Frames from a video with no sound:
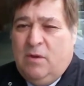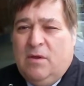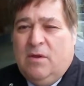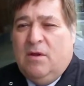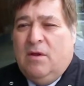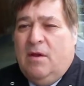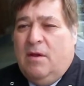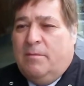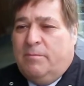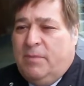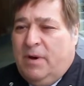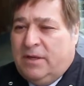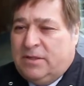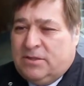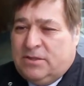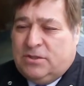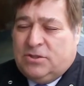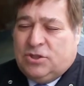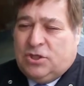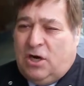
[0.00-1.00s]

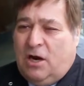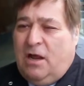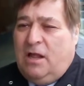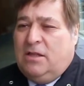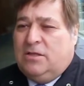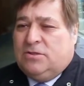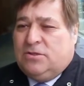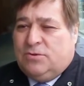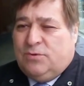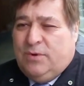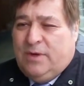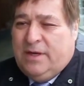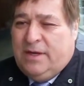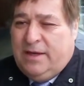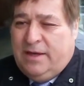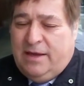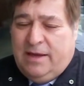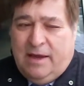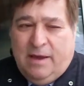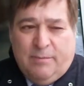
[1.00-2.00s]

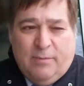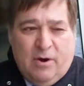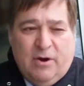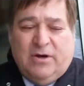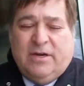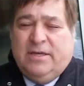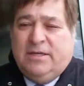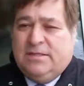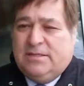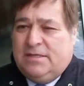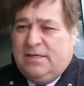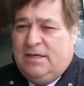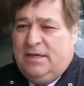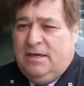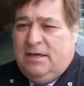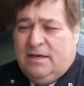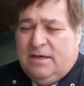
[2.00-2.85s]
MRDC.